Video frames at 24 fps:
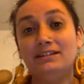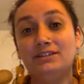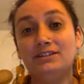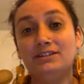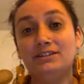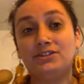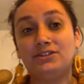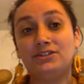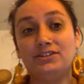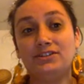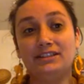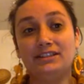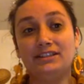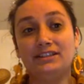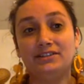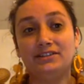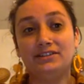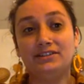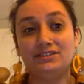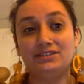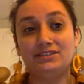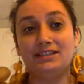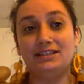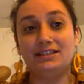ensure that
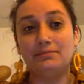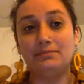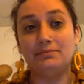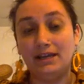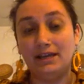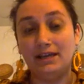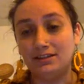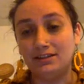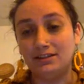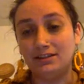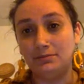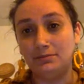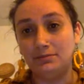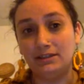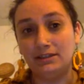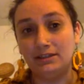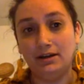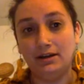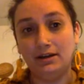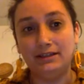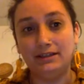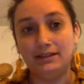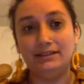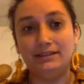there's like management
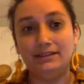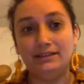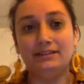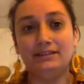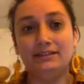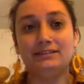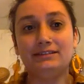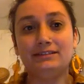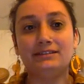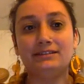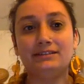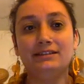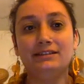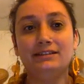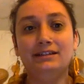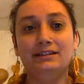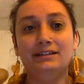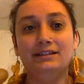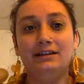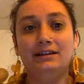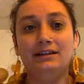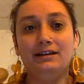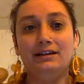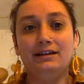audits,
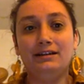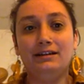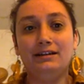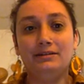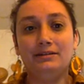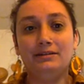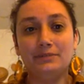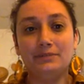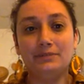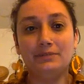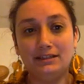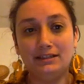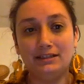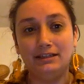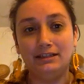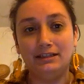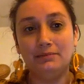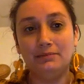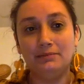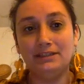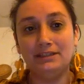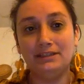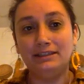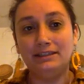
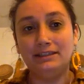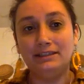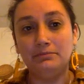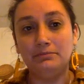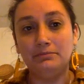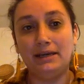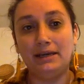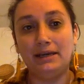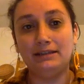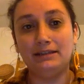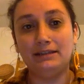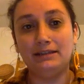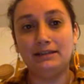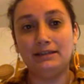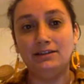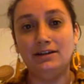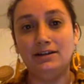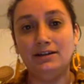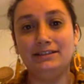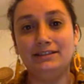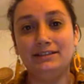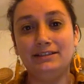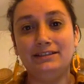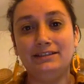economic impact
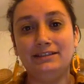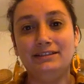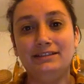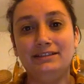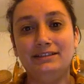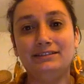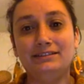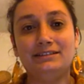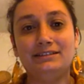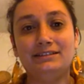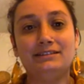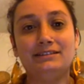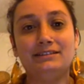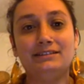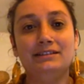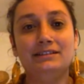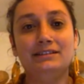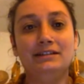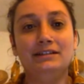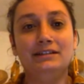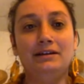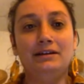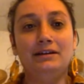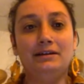audits,
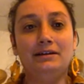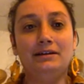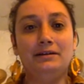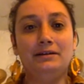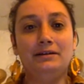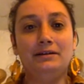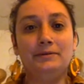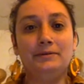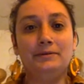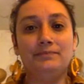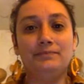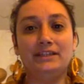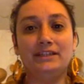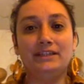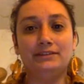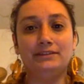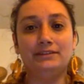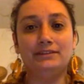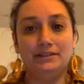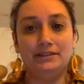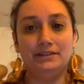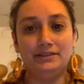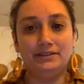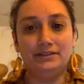that
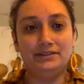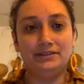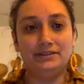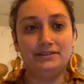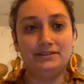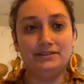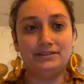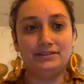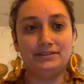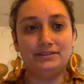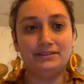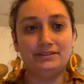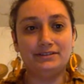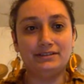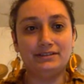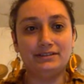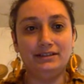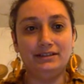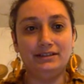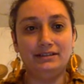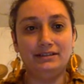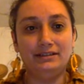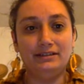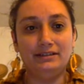there's
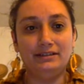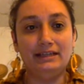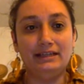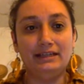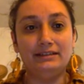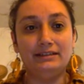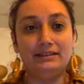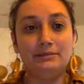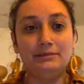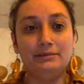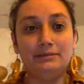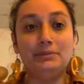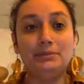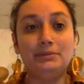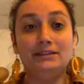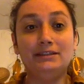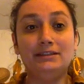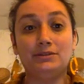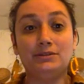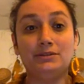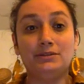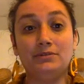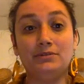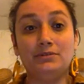any
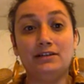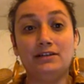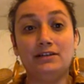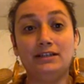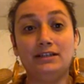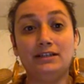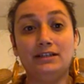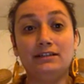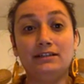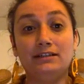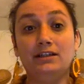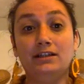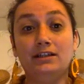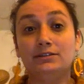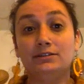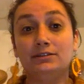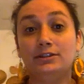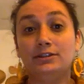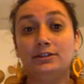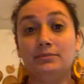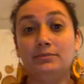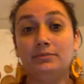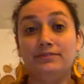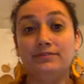piece around like
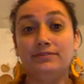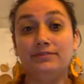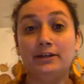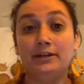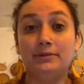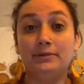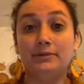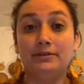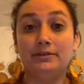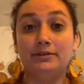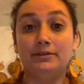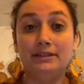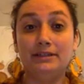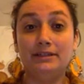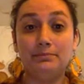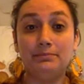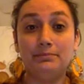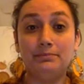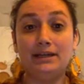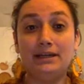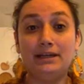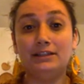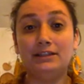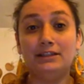long-term environmental
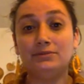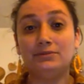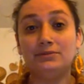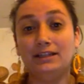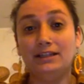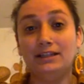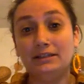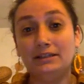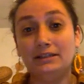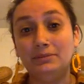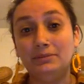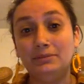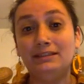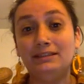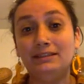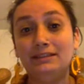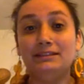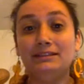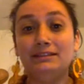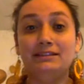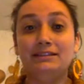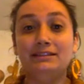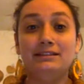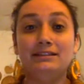impacts,
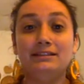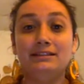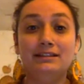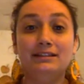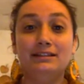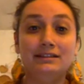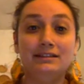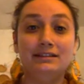reliability,